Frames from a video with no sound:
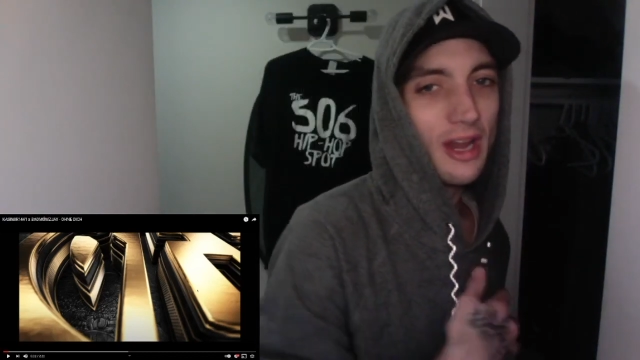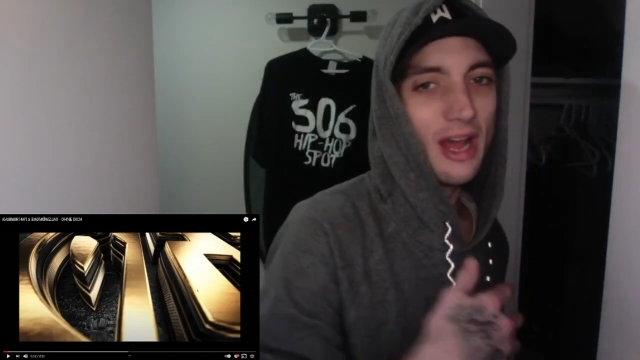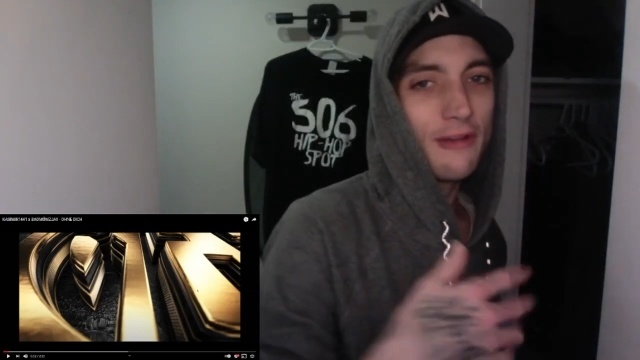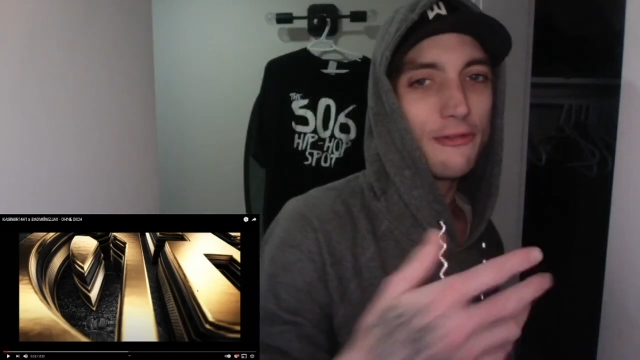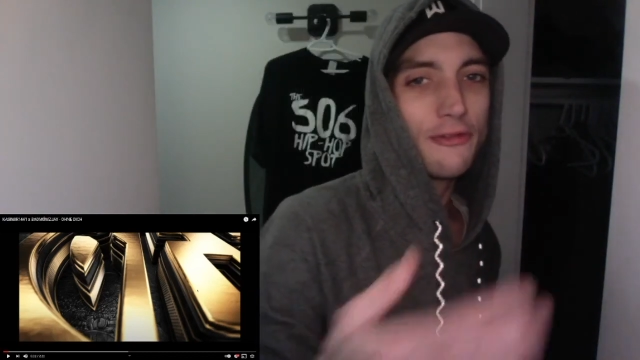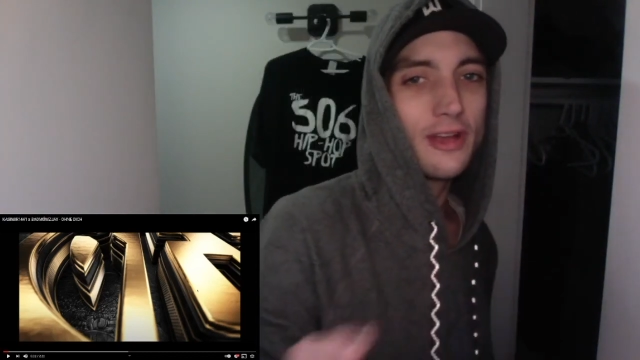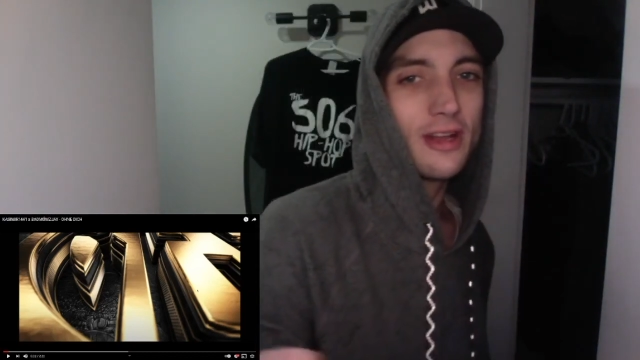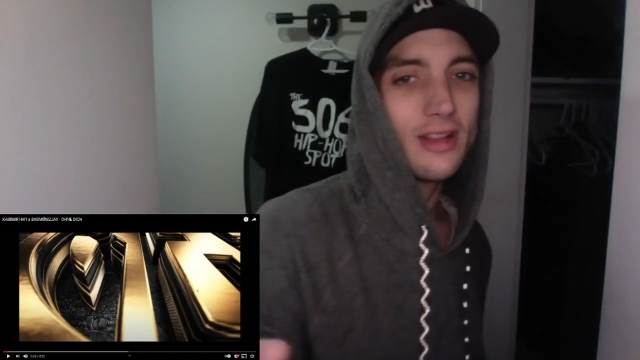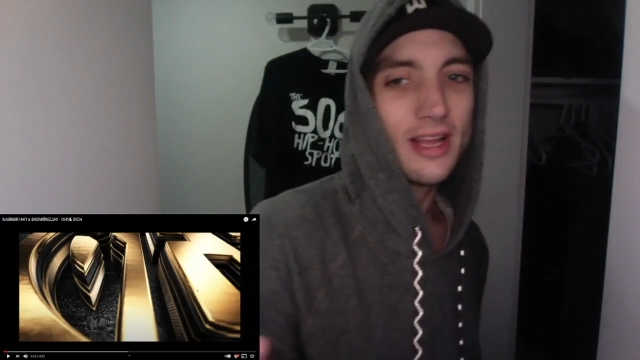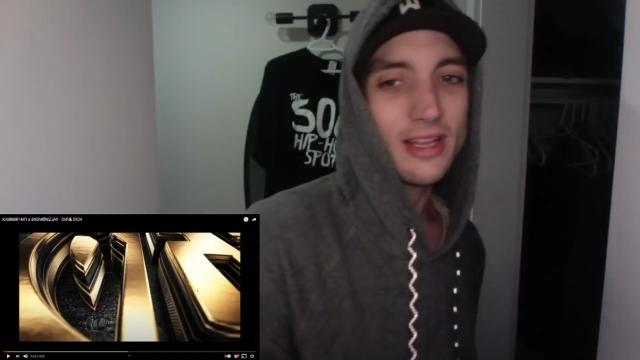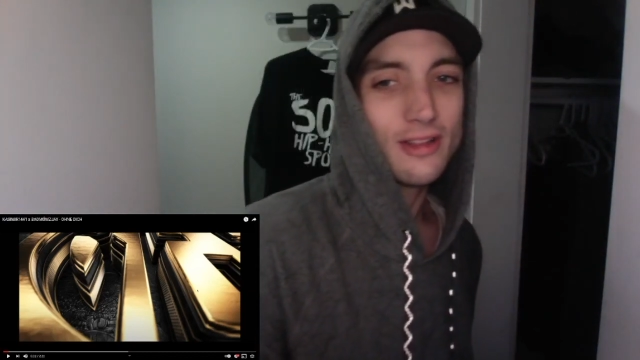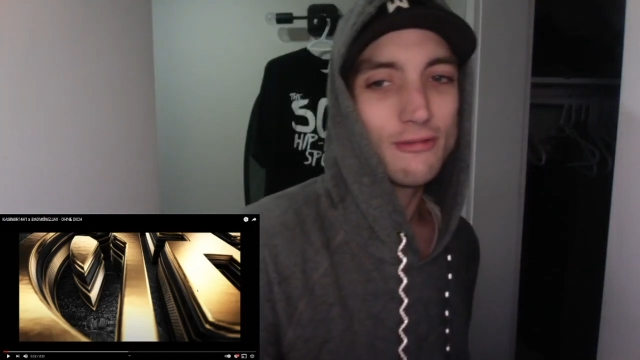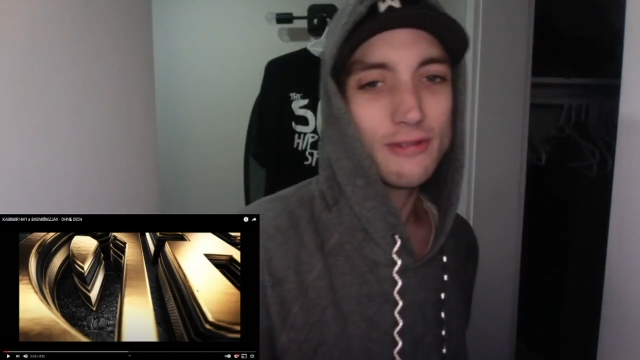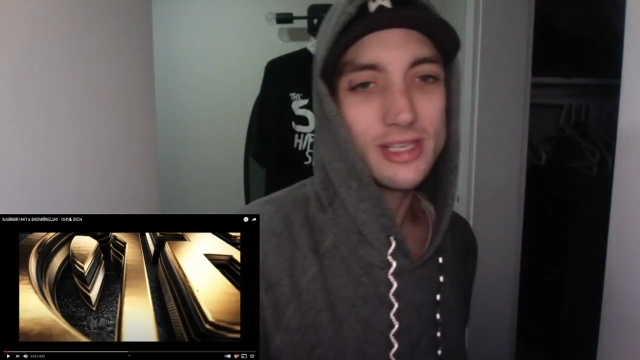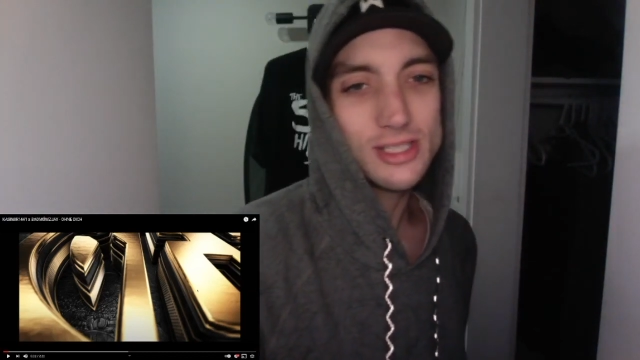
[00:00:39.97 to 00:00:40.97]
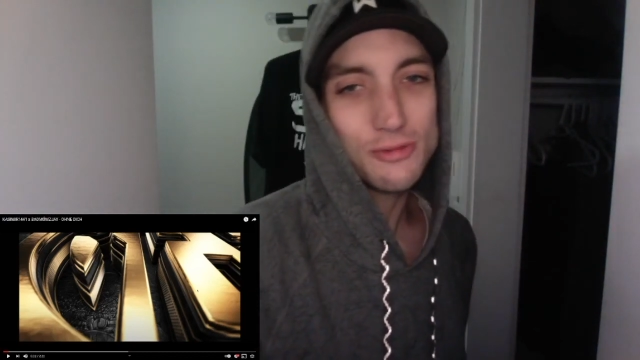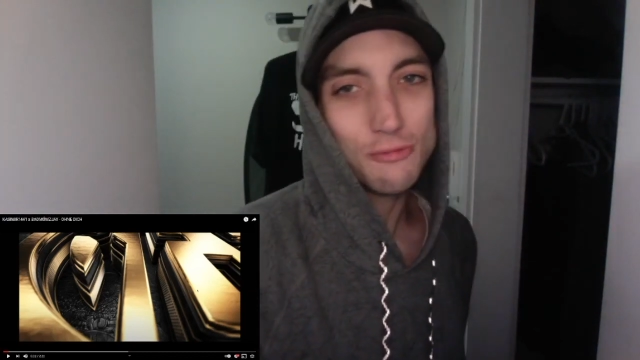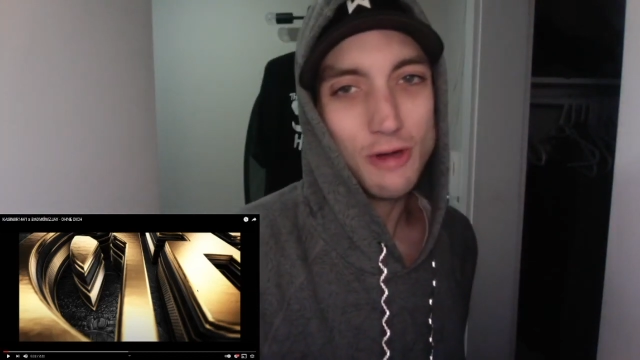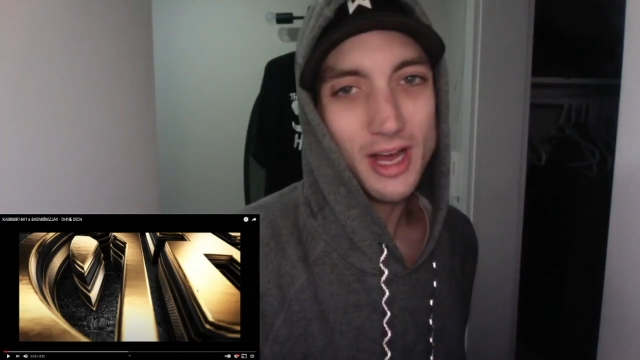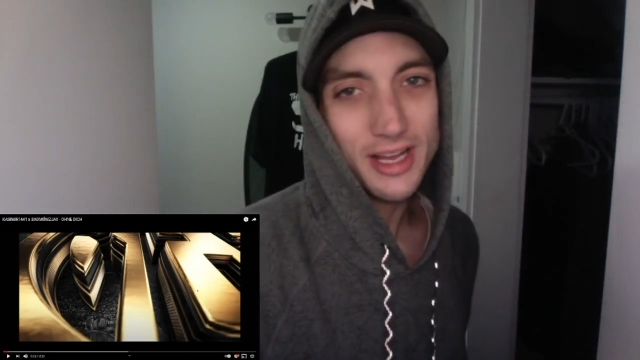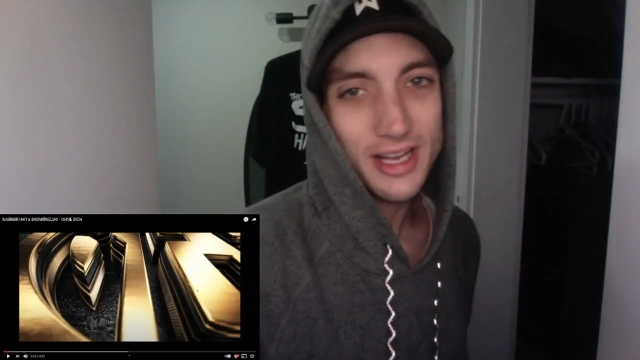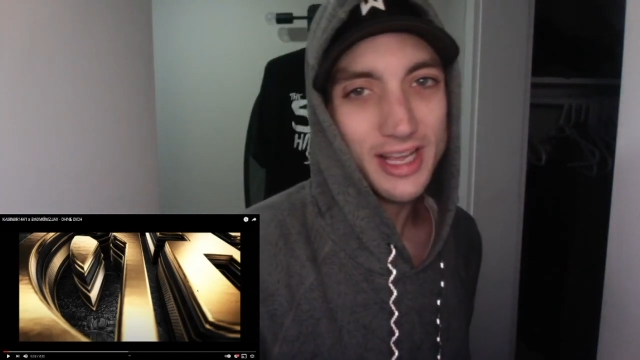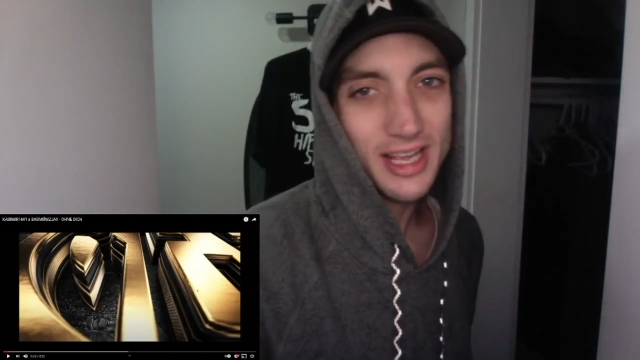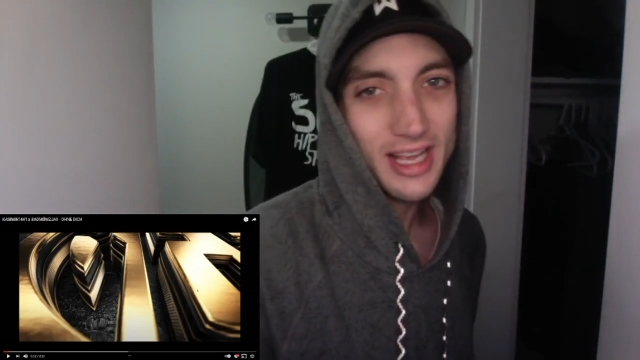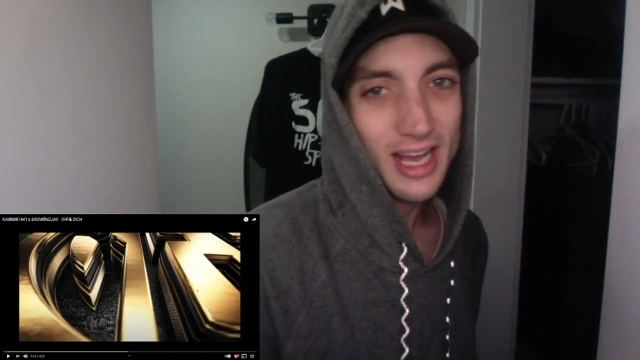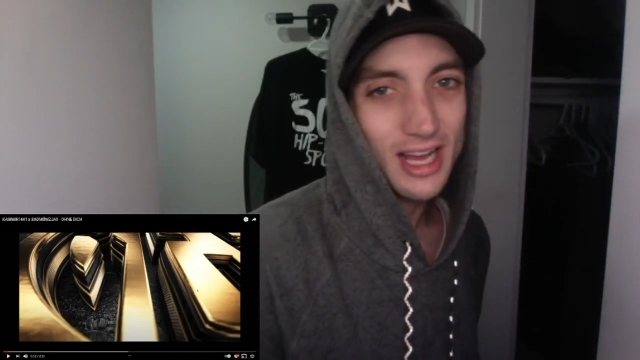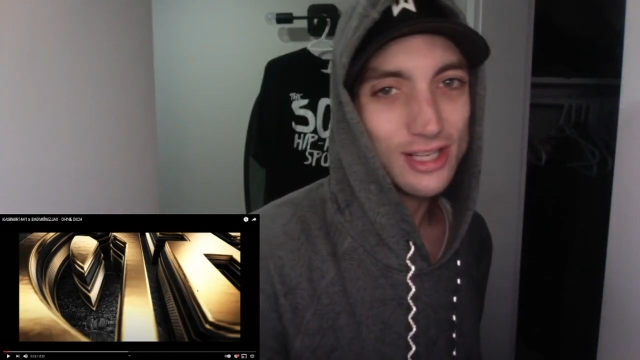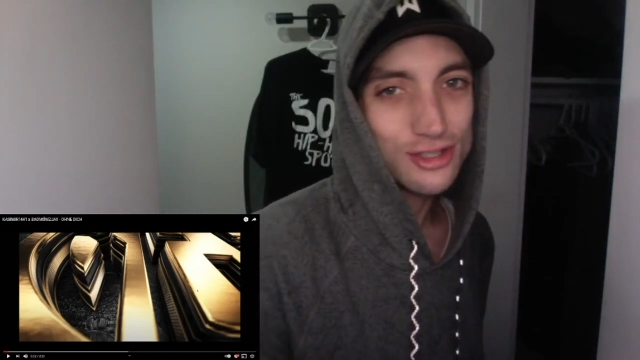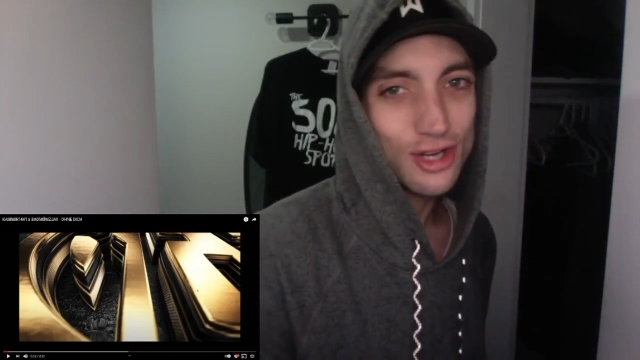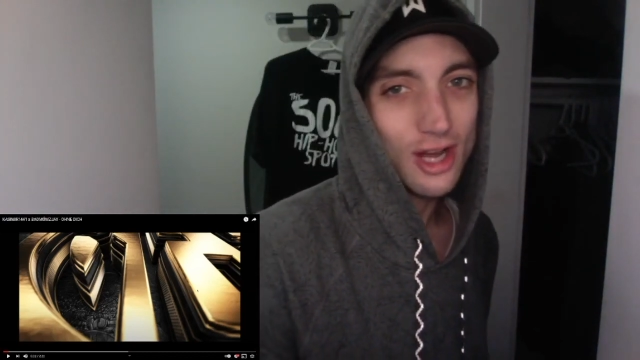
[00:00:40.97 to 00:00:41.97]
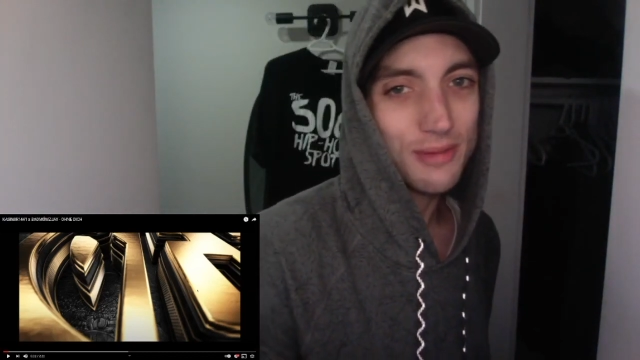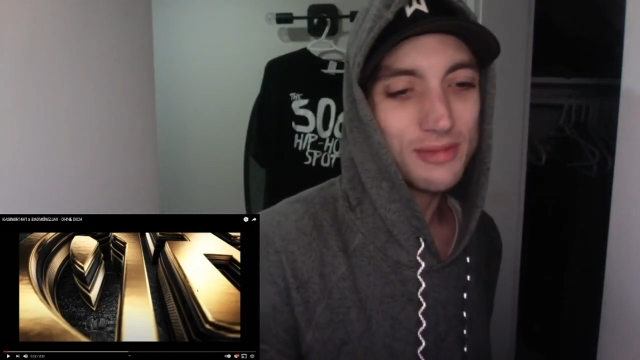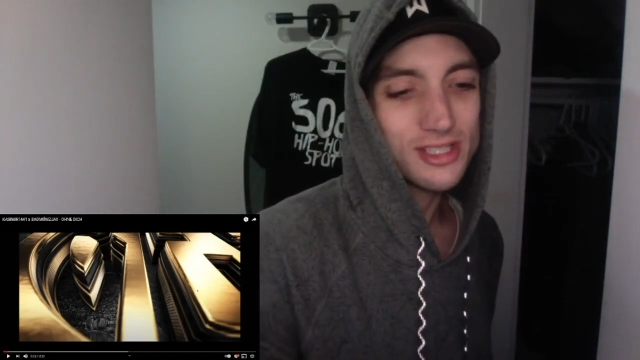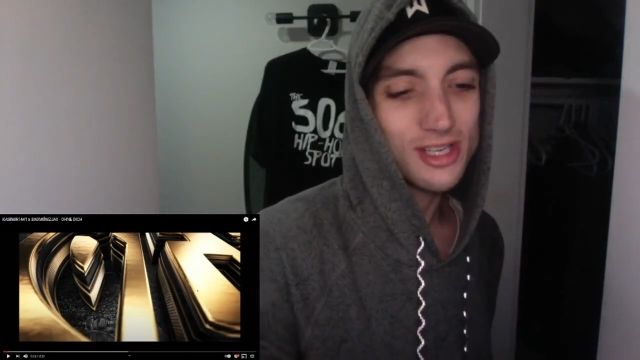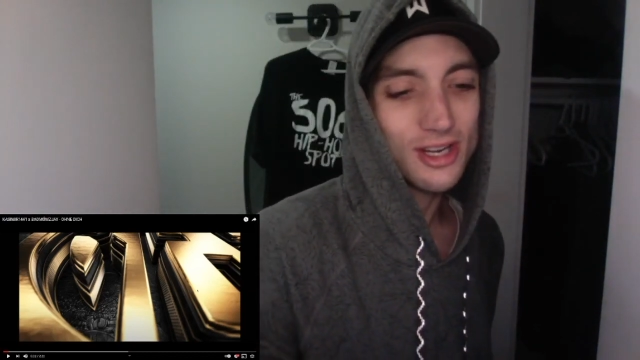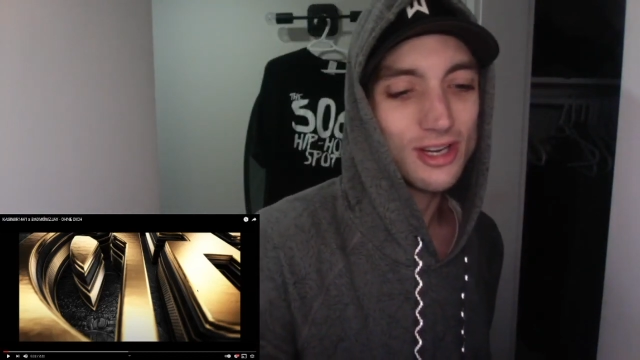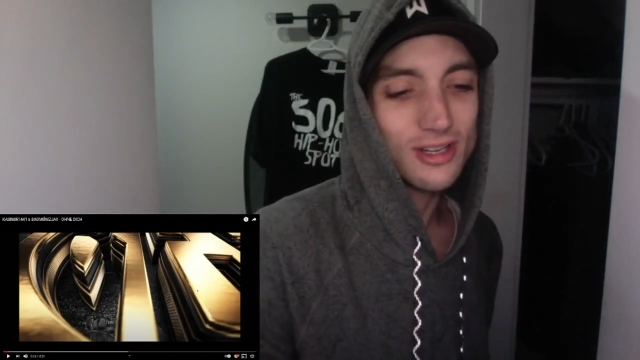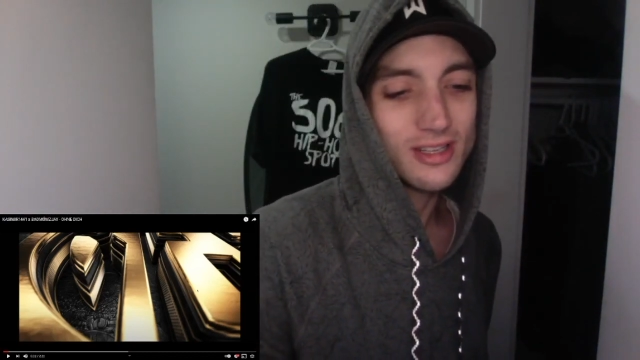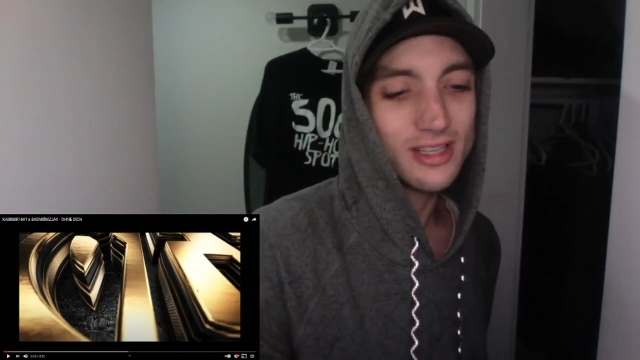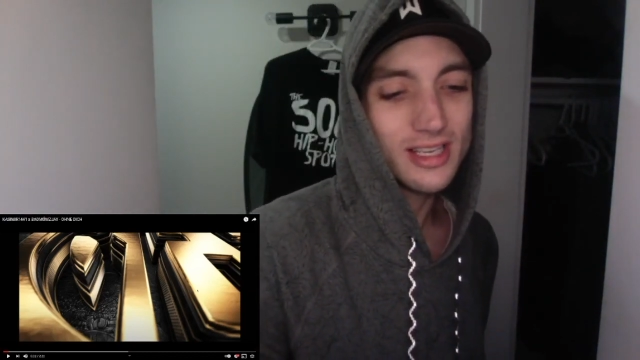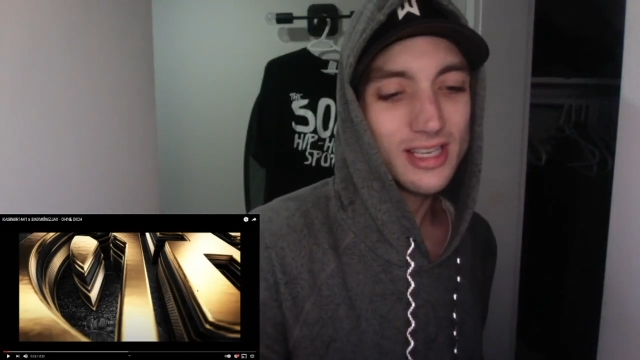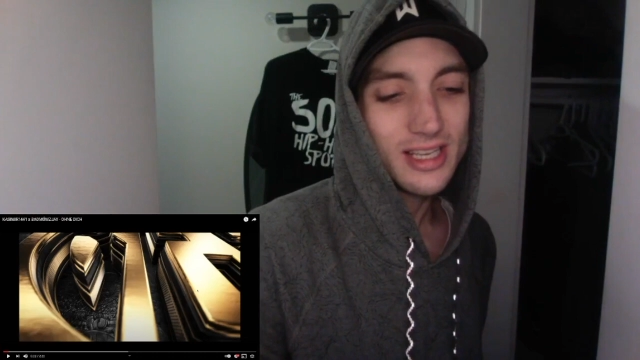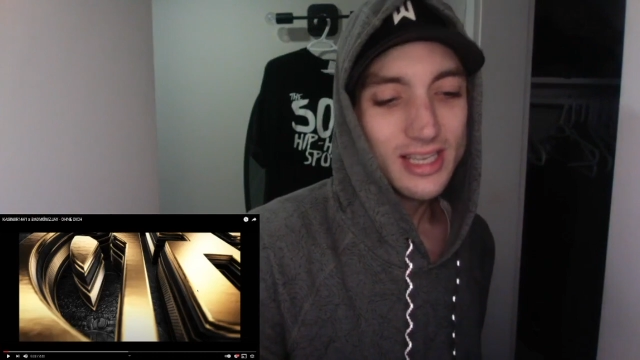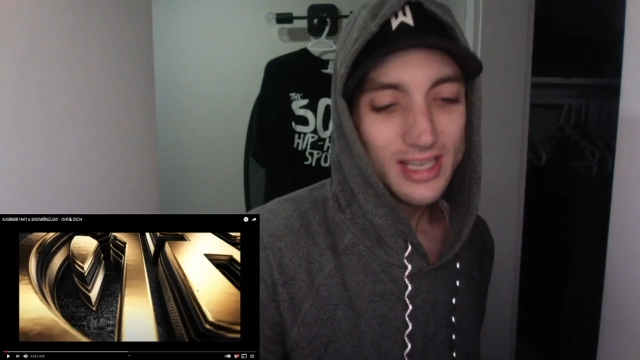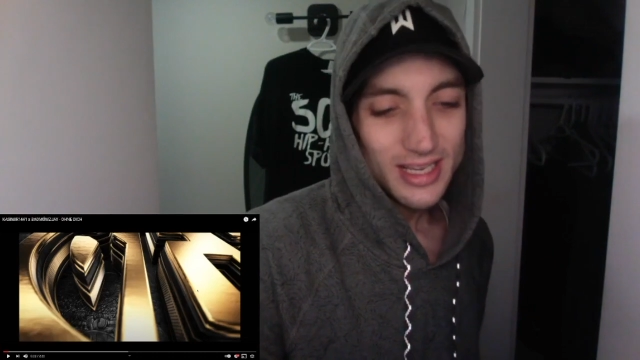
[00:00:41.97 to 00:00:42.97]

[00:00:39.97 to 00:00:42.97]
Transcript: I feel like the reason why they uh, dropped this early